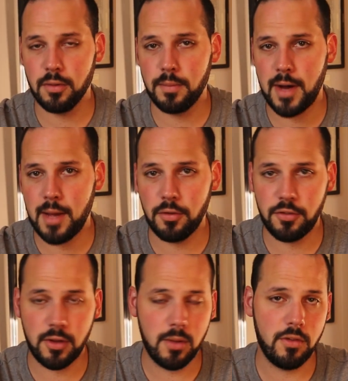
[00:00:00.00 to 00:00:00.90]

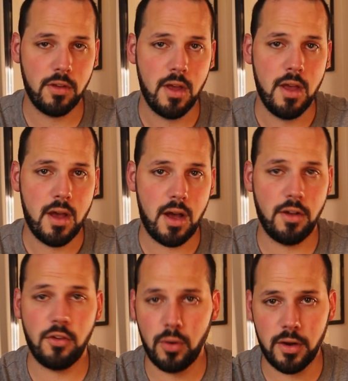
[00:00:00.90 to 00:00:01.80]
Bibles. So he was
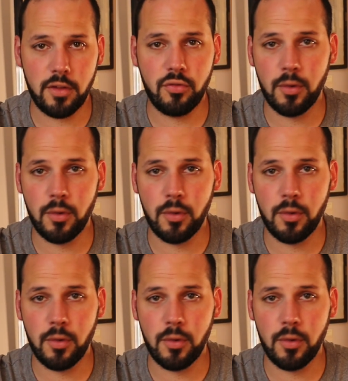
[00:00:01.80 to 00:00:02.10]
notorious for